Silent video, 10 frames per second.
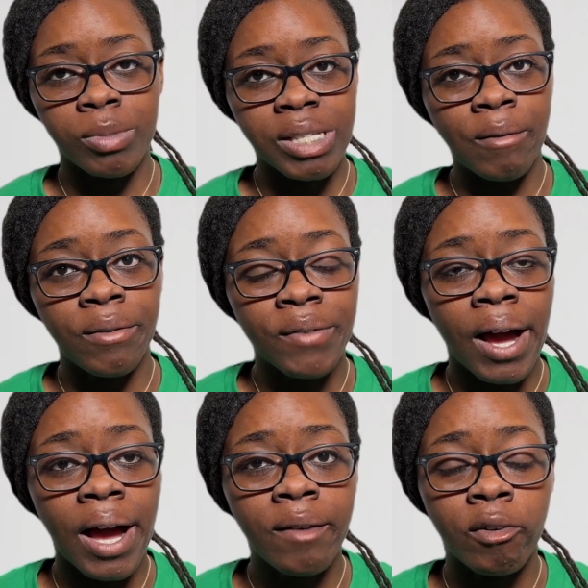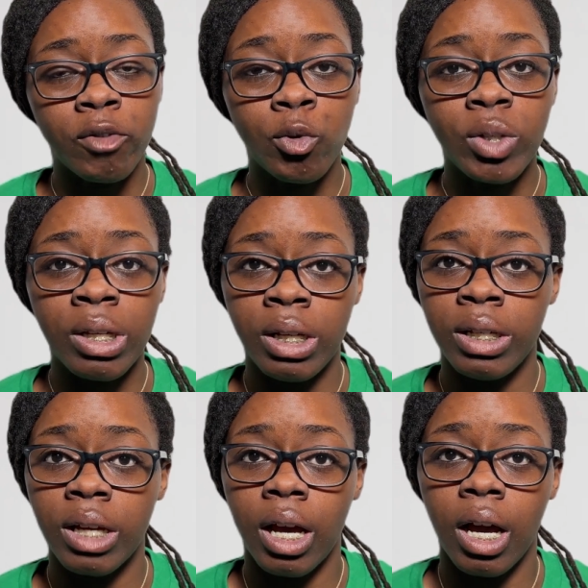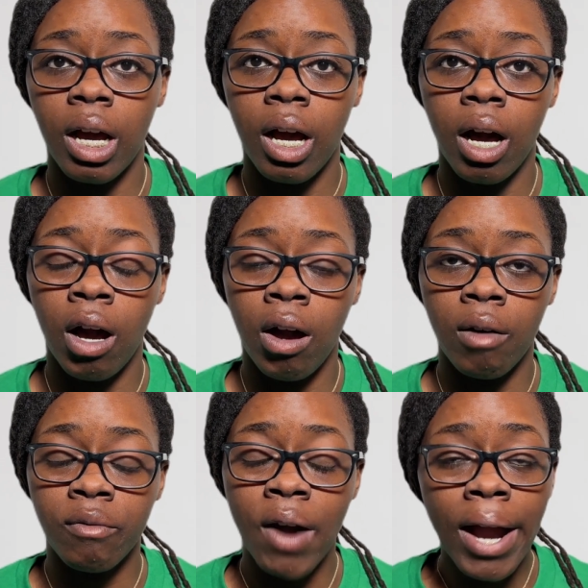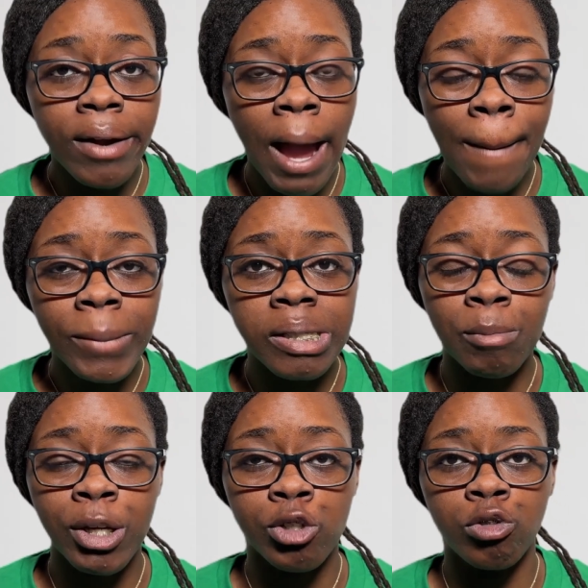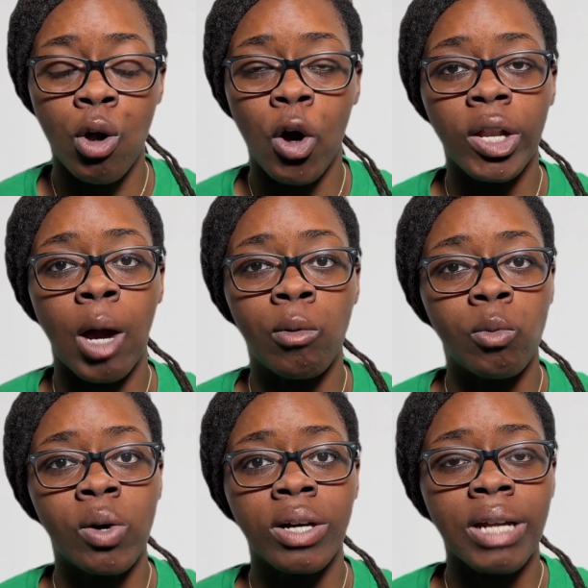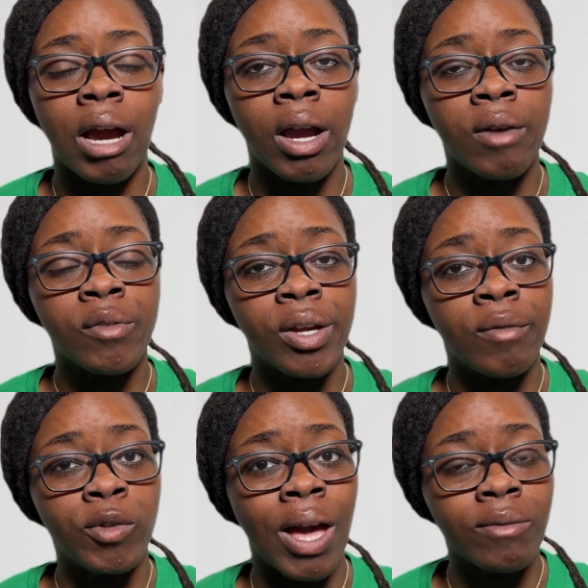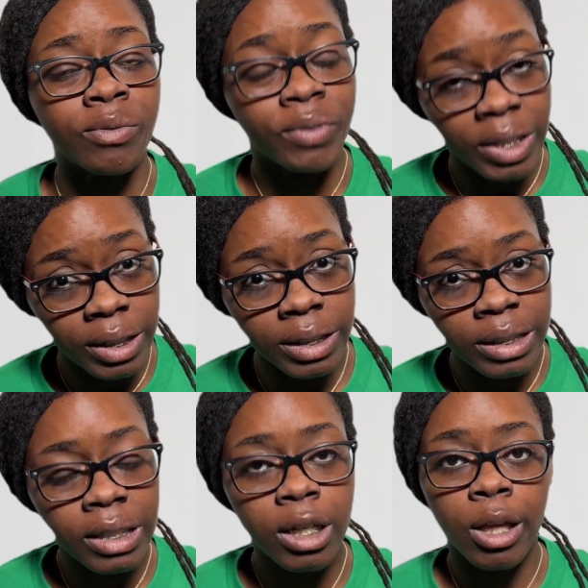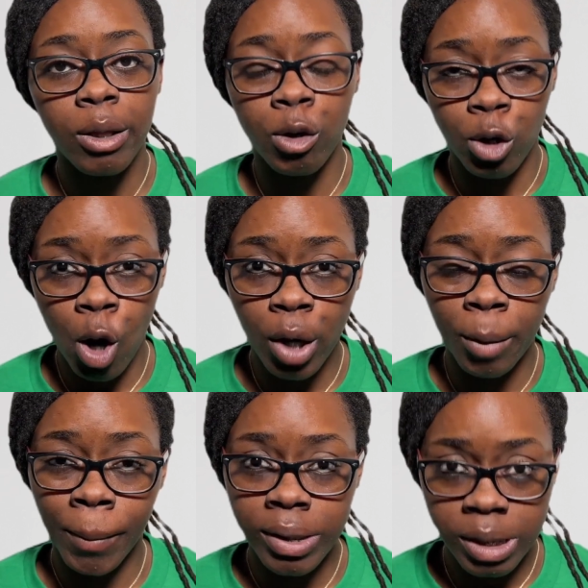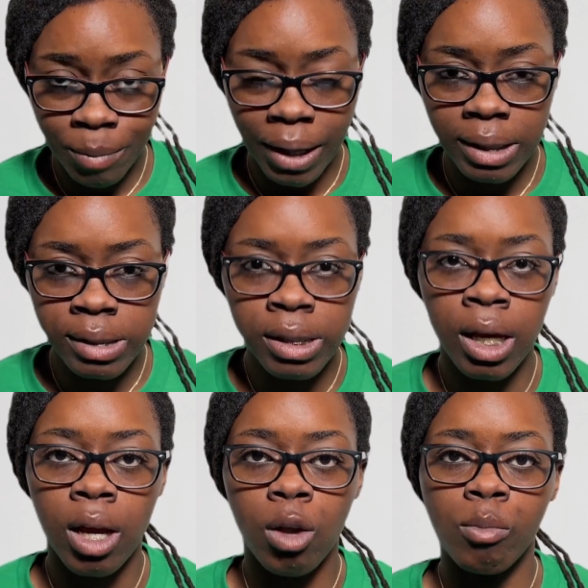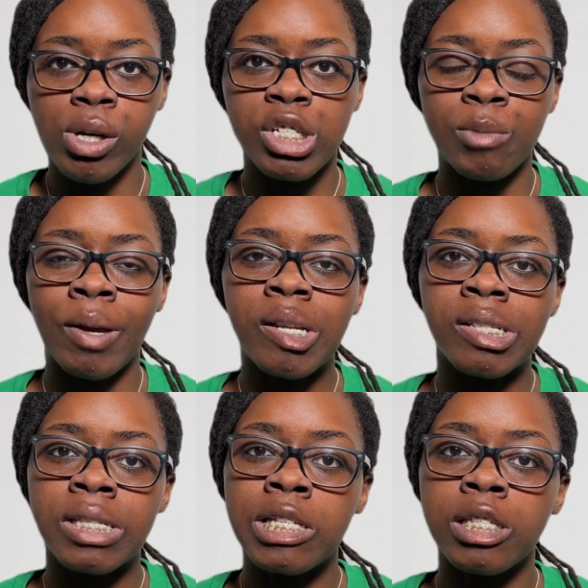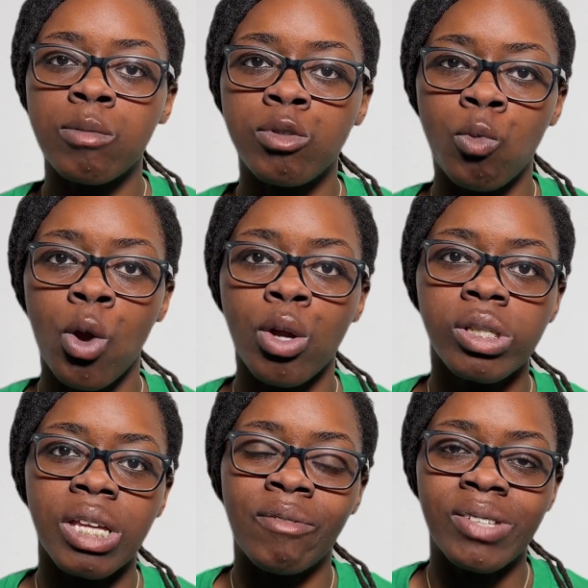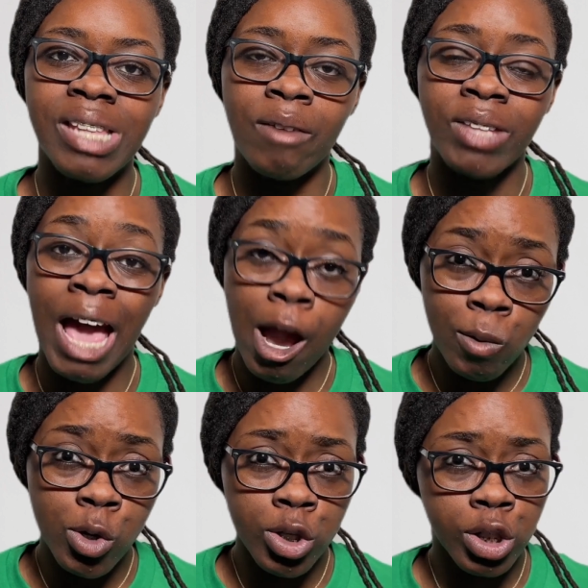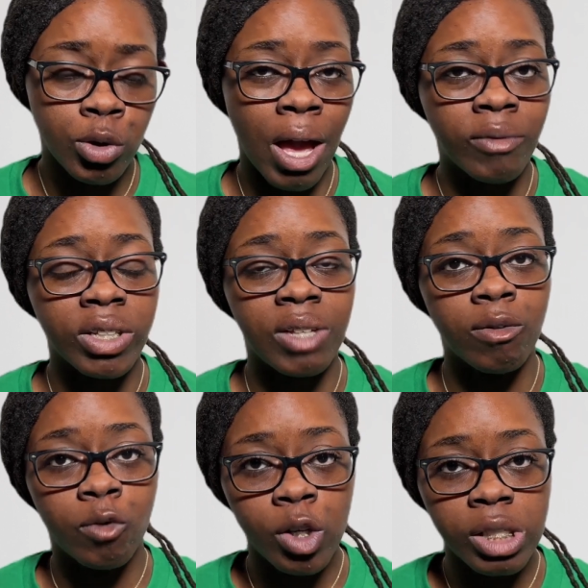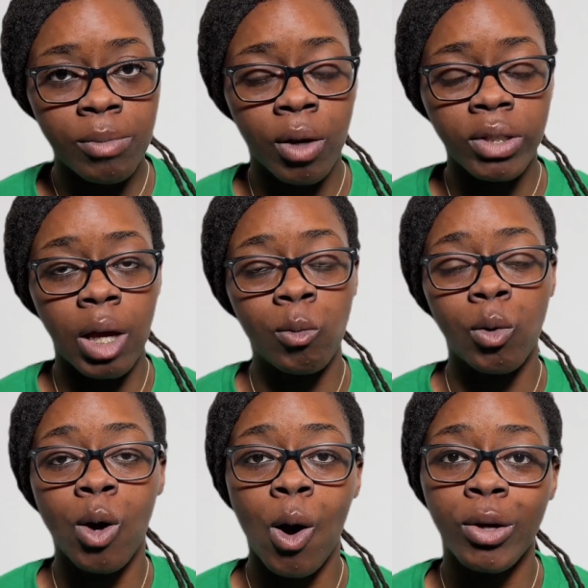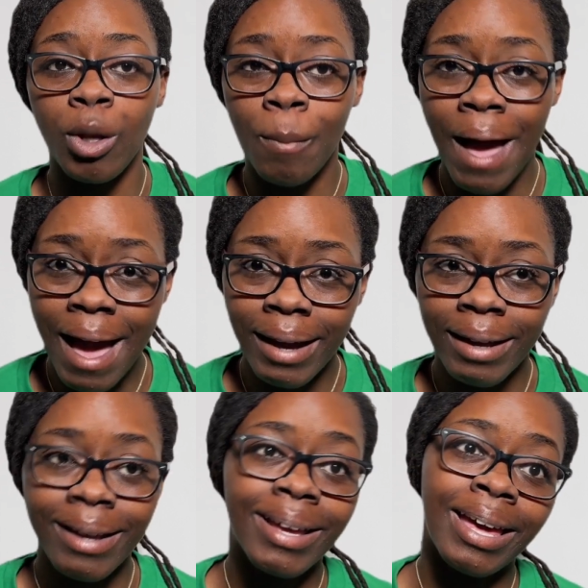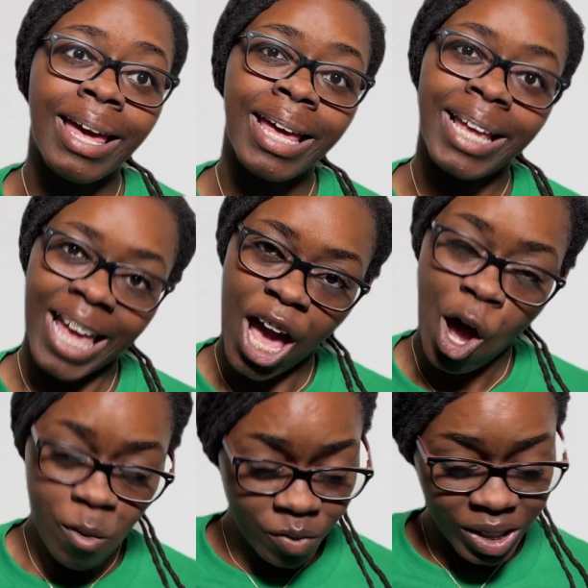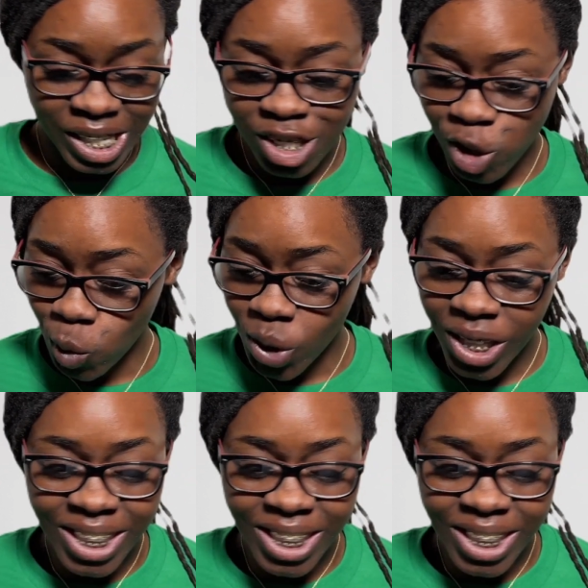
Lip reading: 7 to 5. If you need fire happens, make sure you call 911. However, if you have a flood, you can call your emergency maintenance. Emergency maintenance systems works if it's after hours. You have to leave a voicemail. They will call you back, hopefully sooner than